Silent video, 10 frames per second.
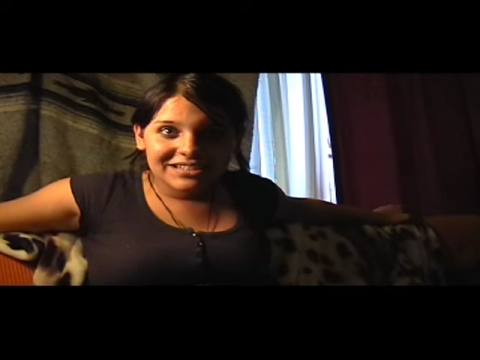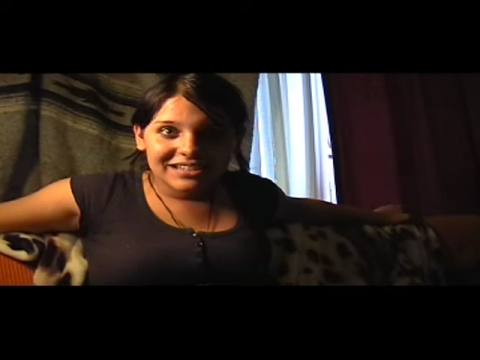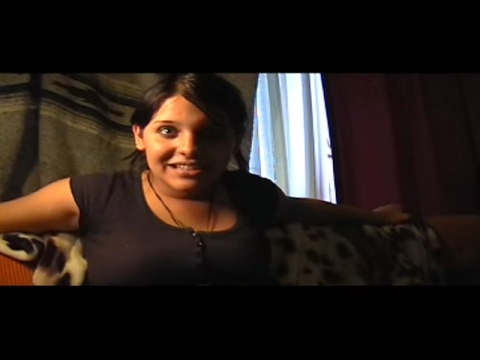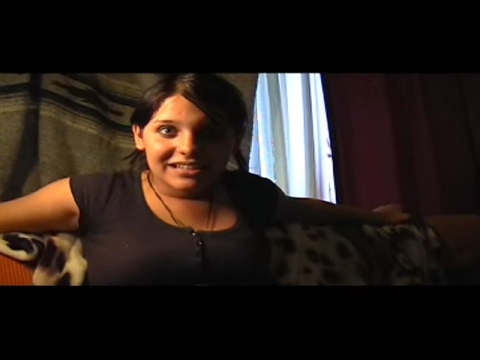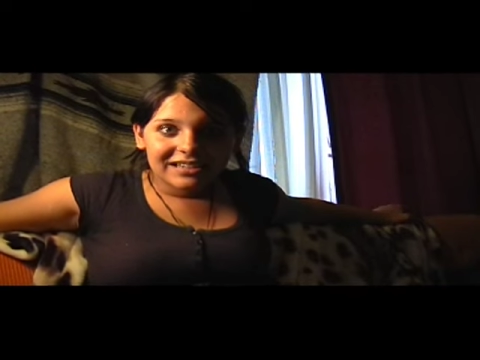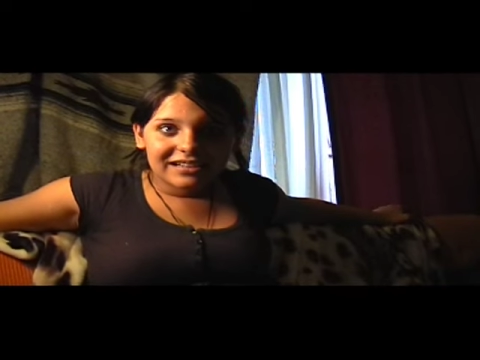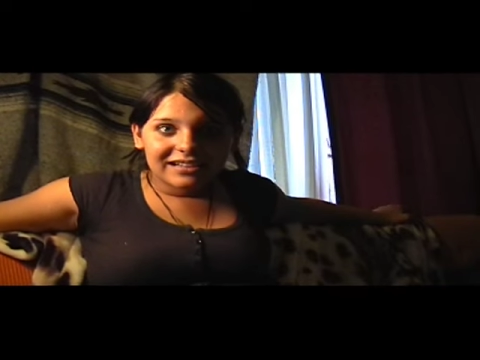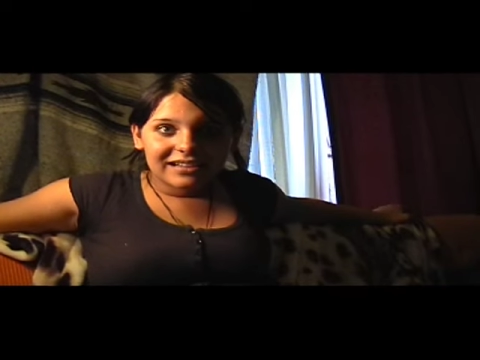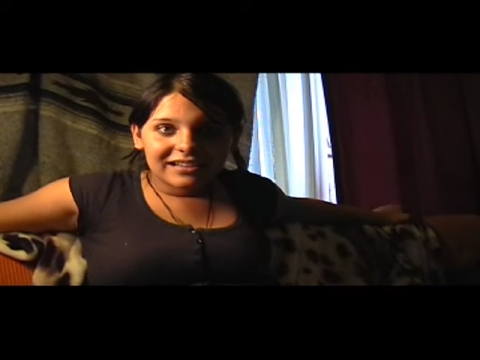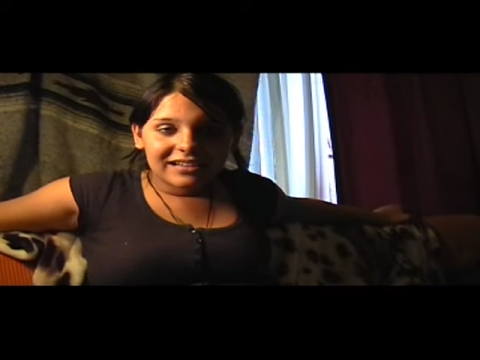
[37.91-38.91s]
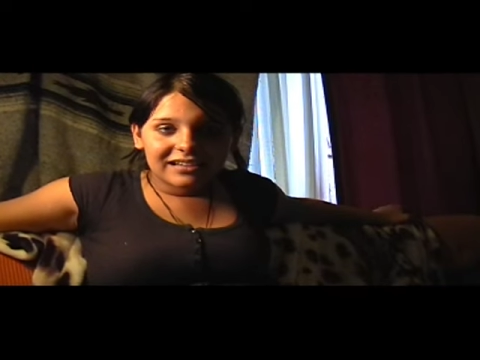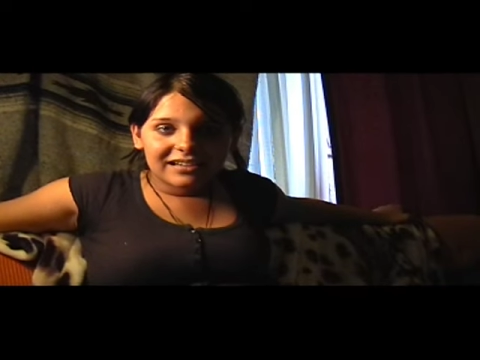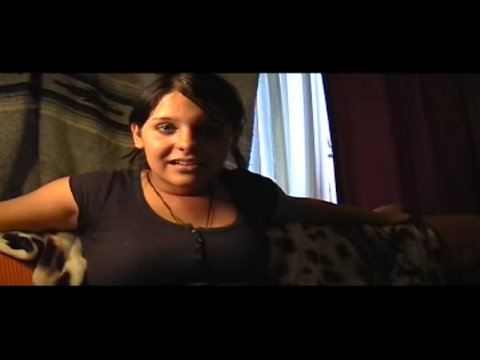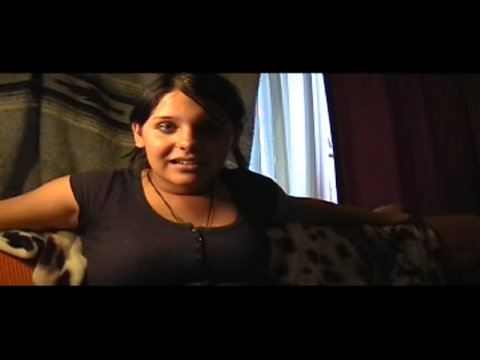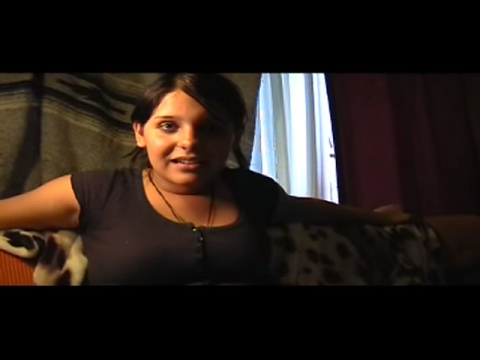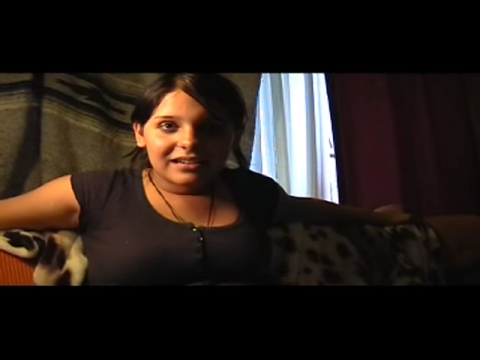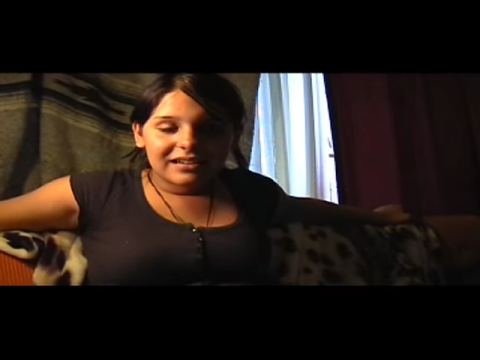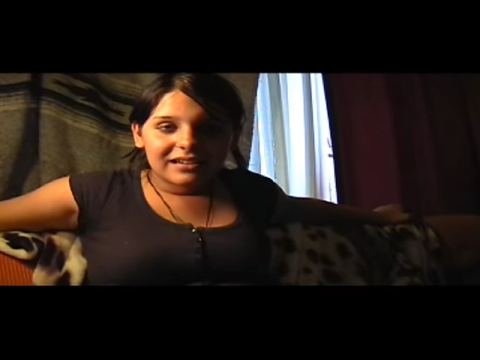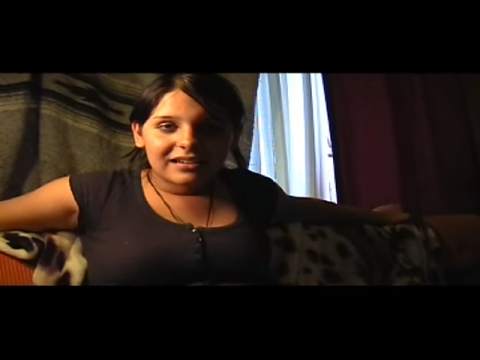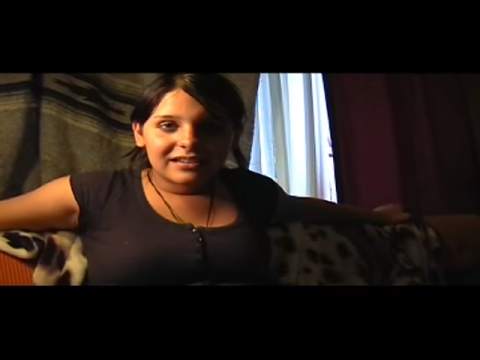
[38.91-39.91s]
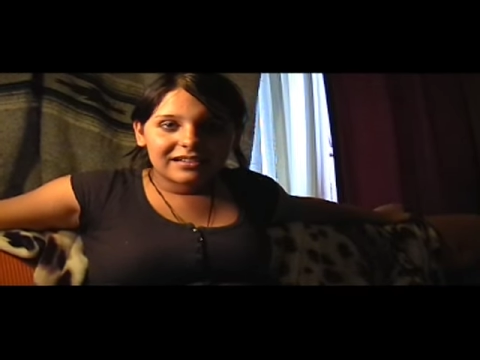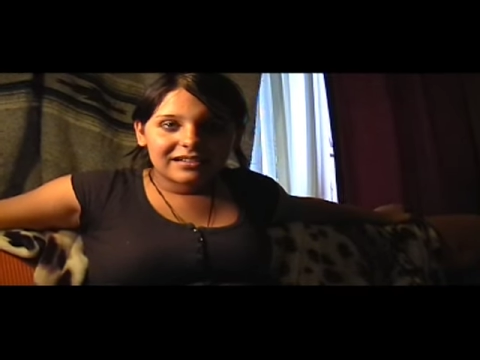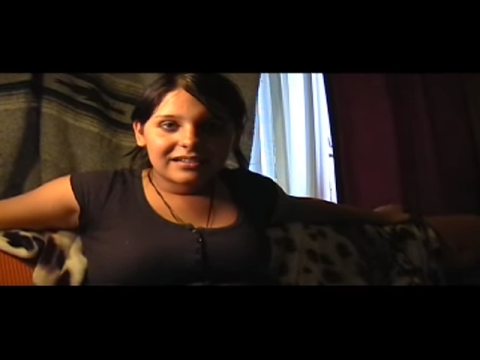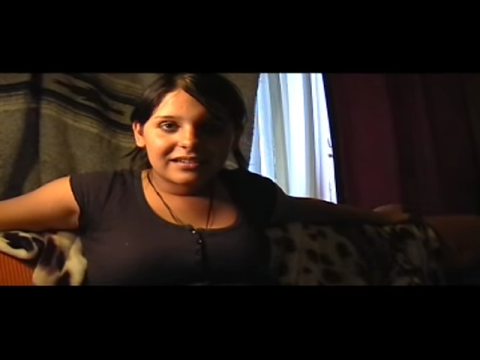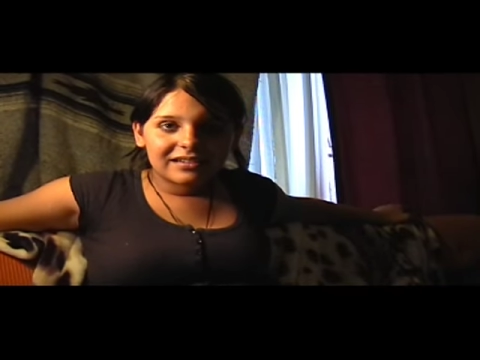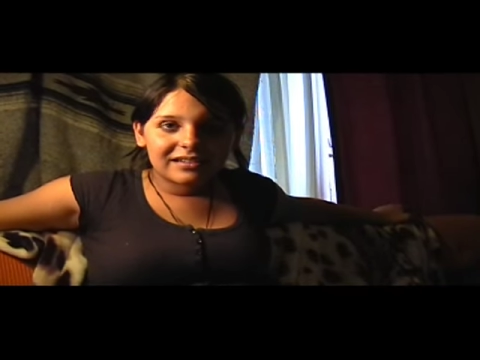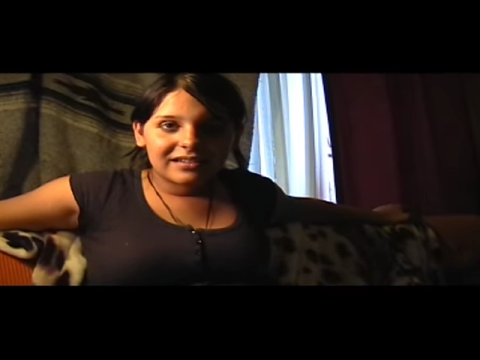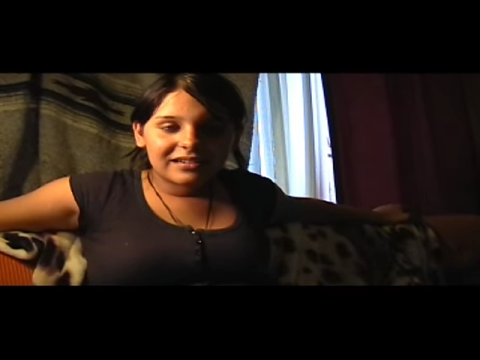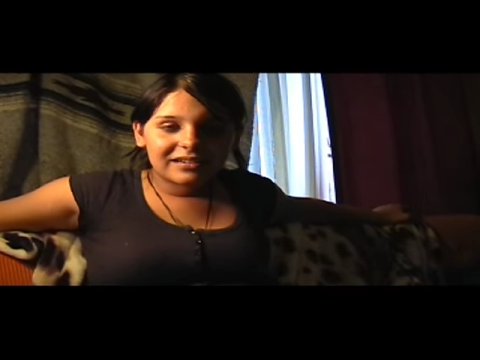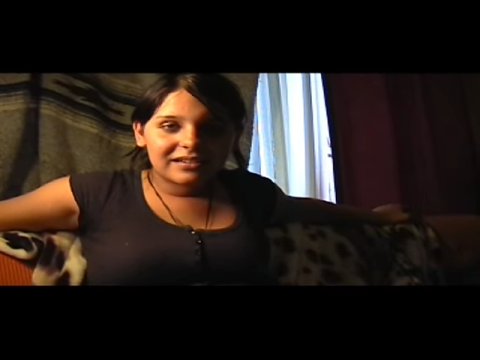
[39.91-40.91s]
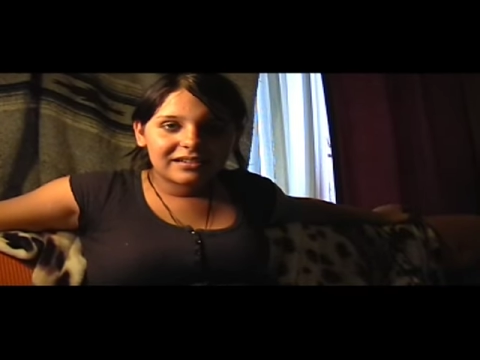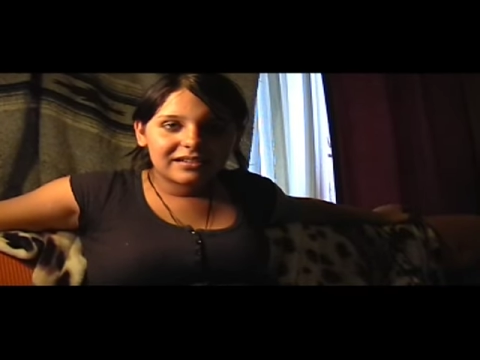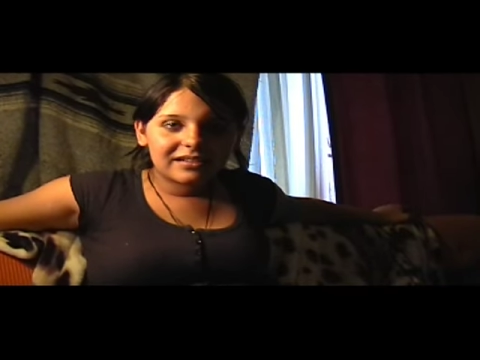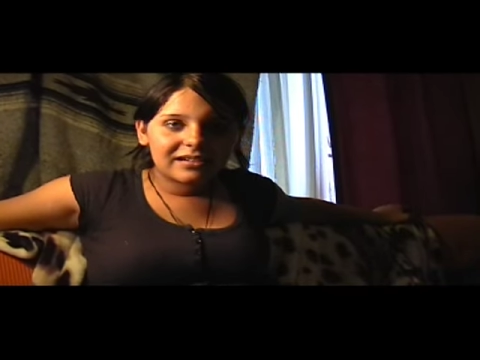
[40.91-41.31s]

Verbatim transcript: Mm, okay. No, no, I don't want to know.